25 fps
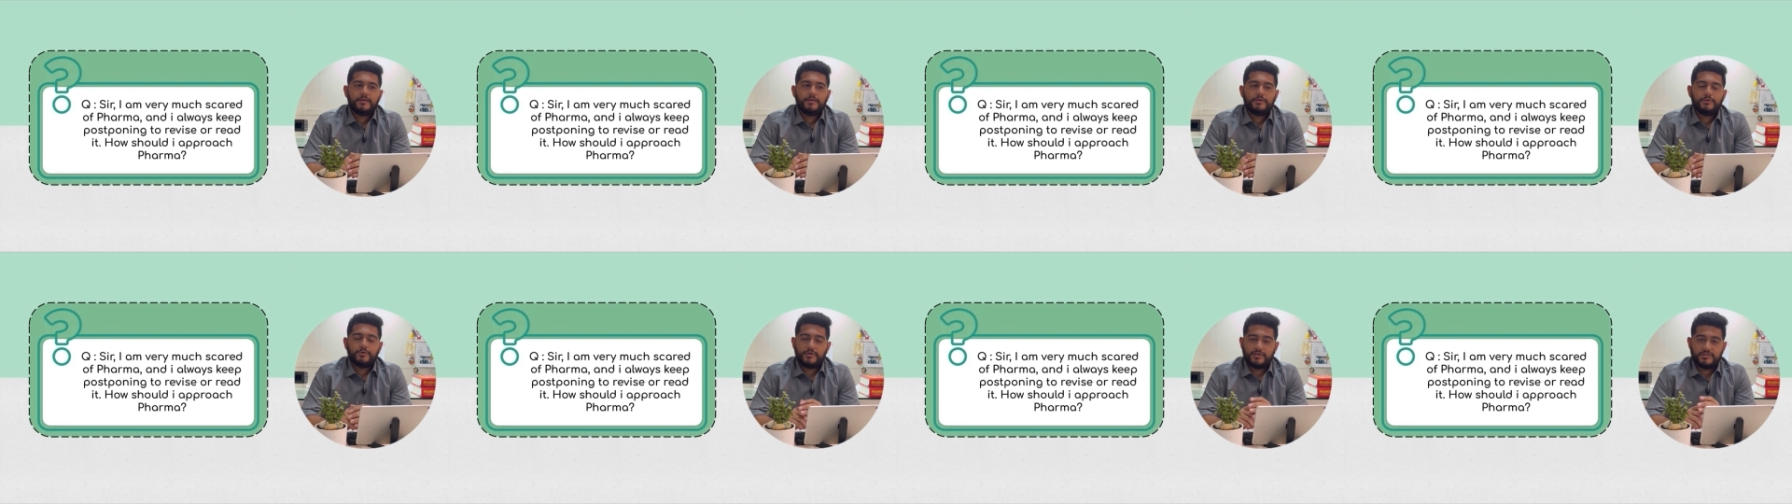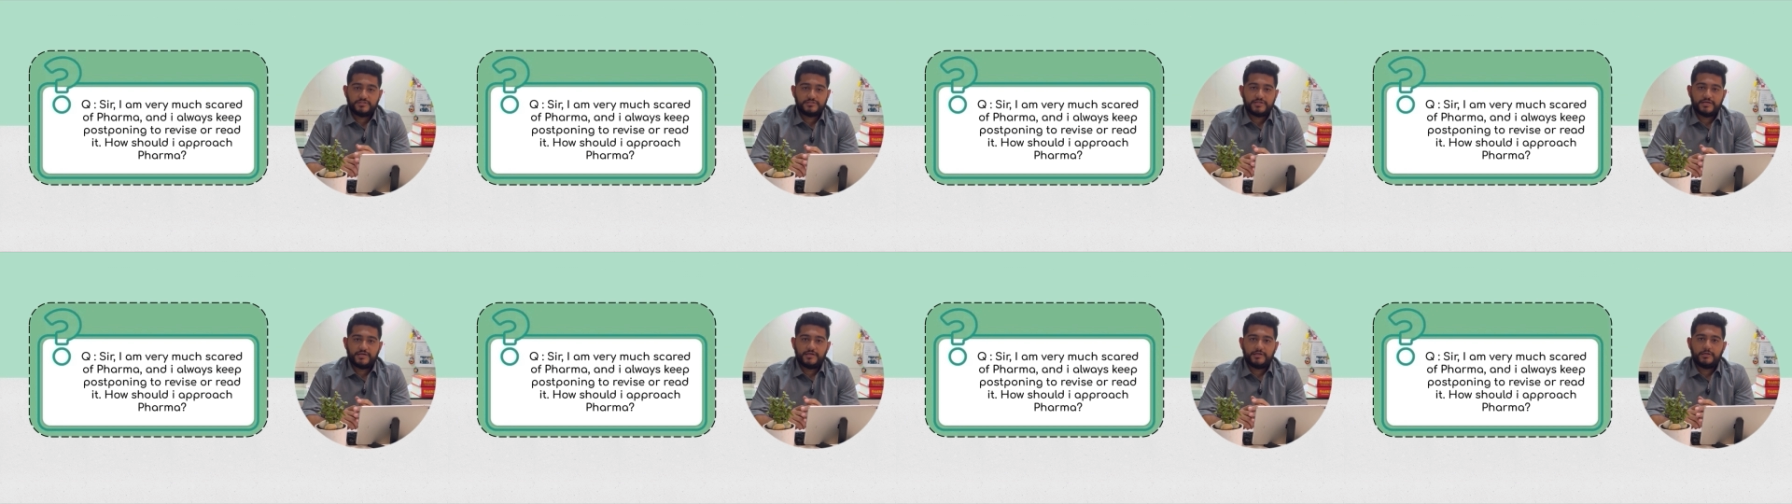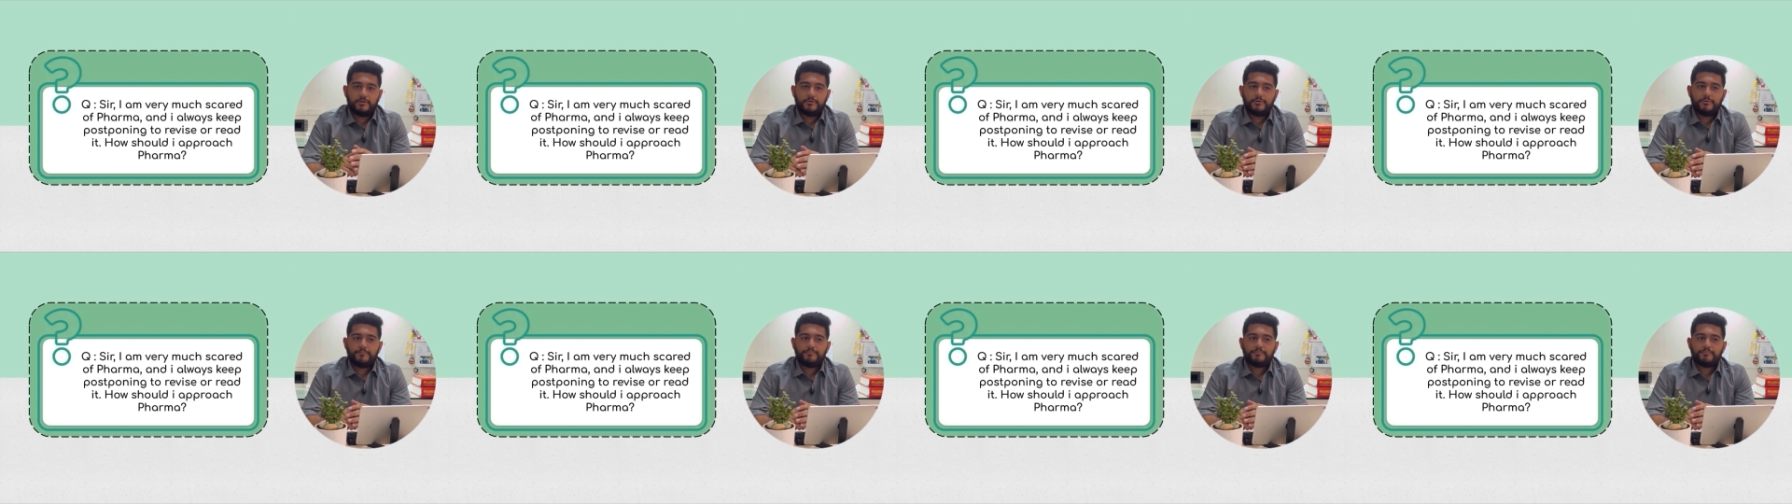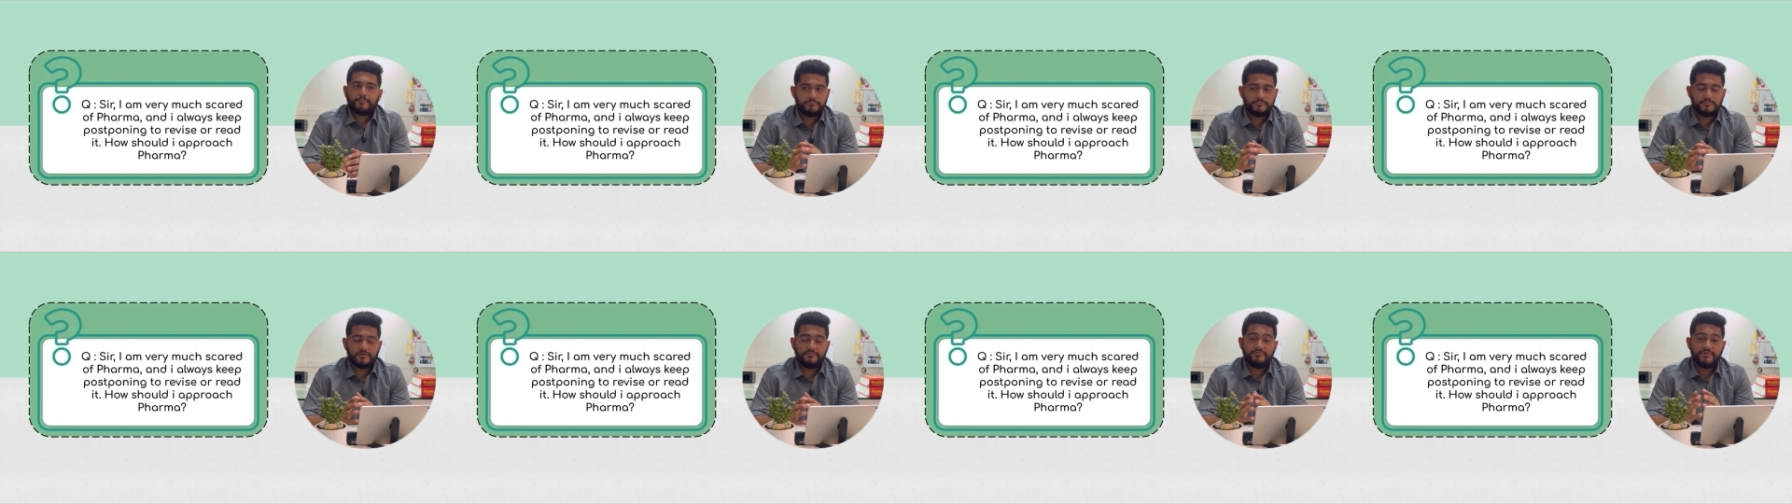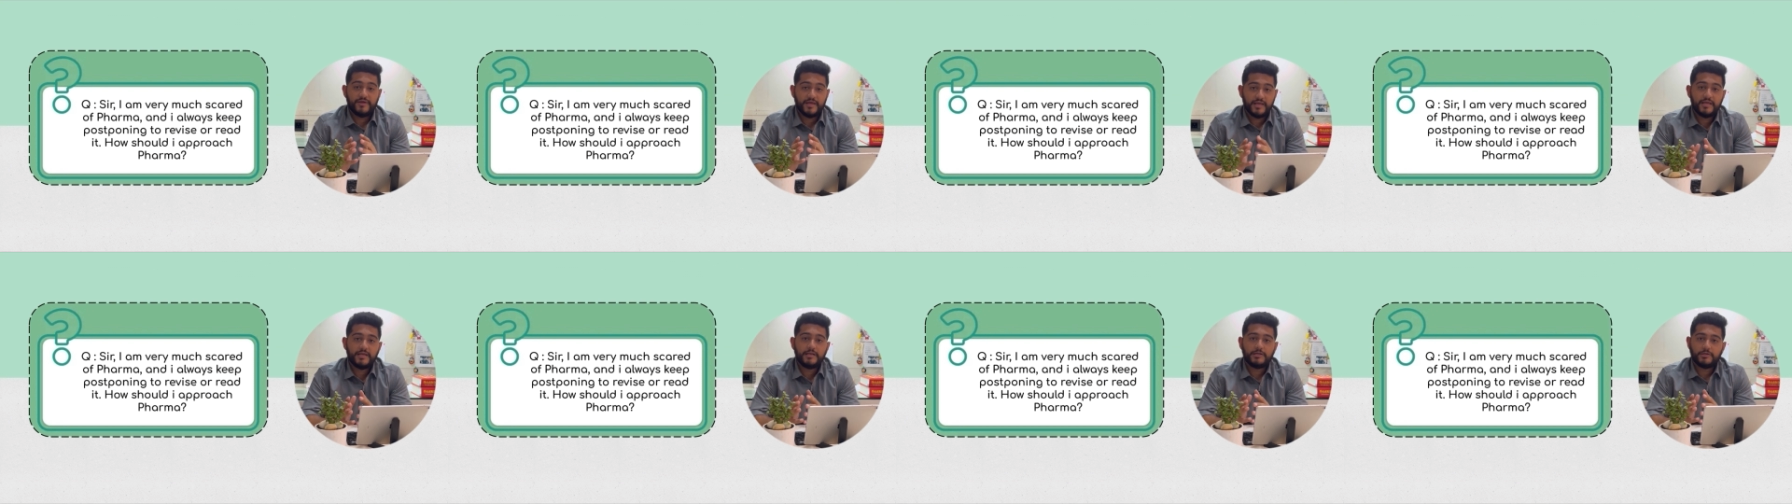You can check it out. The
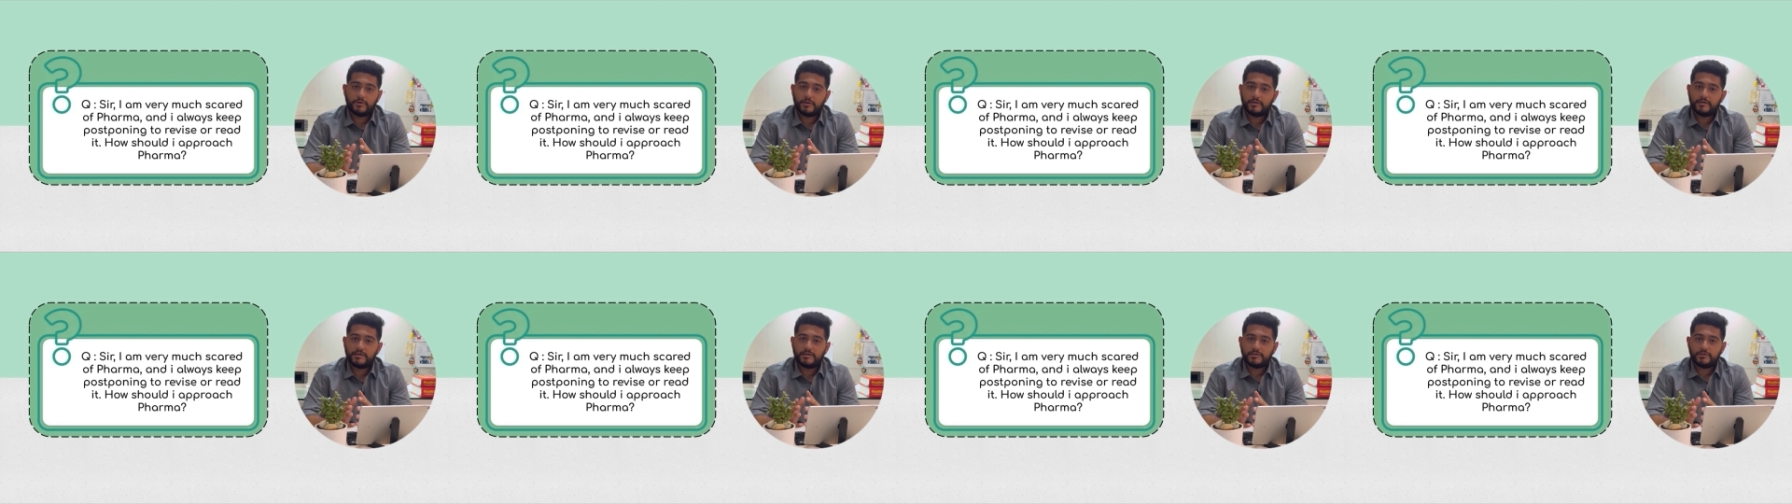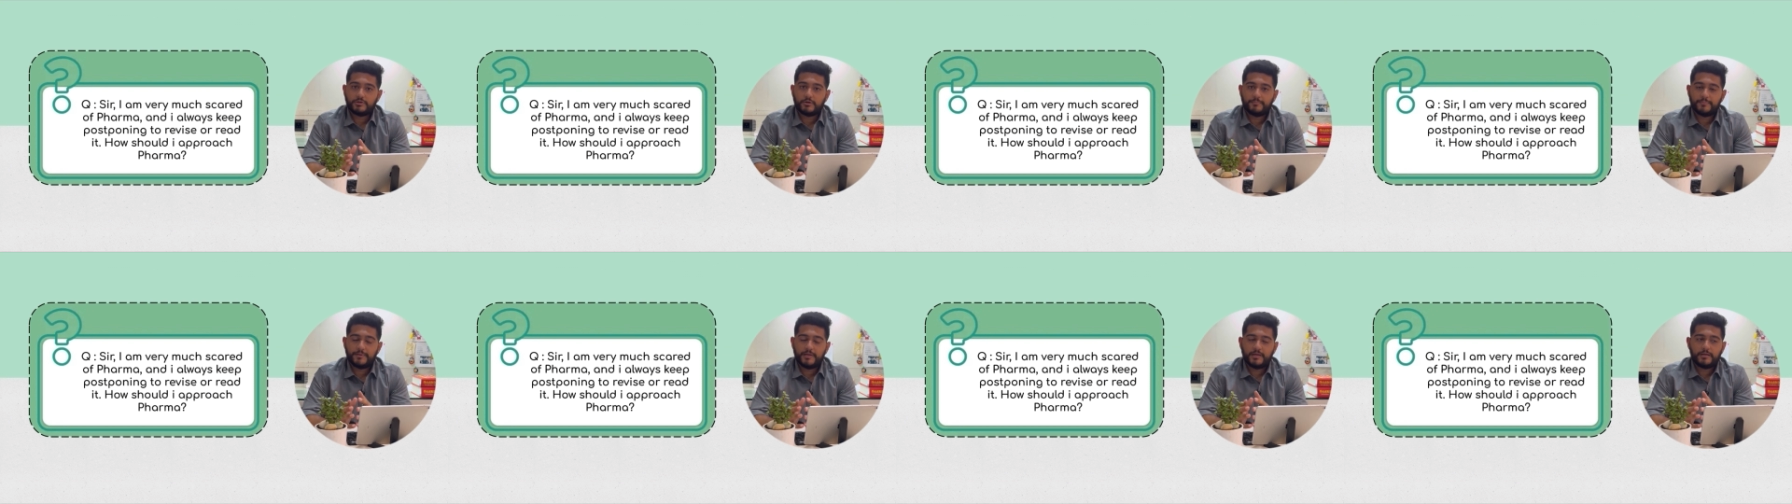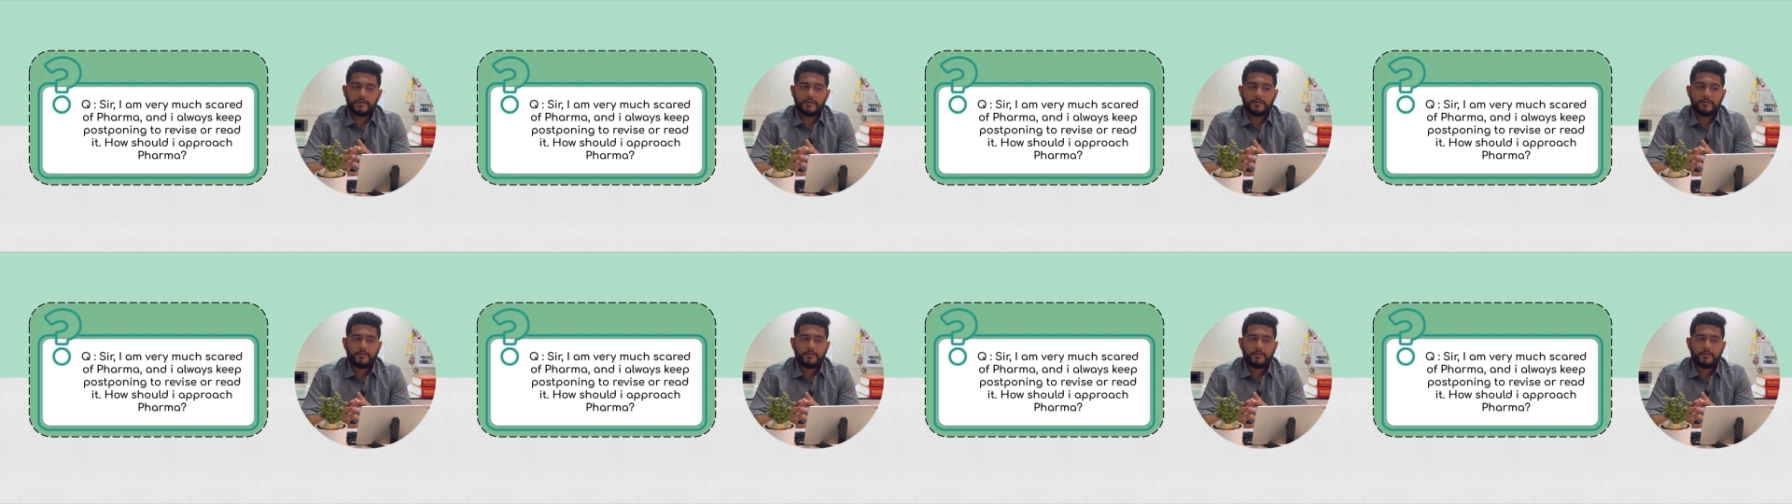way he taught that topic,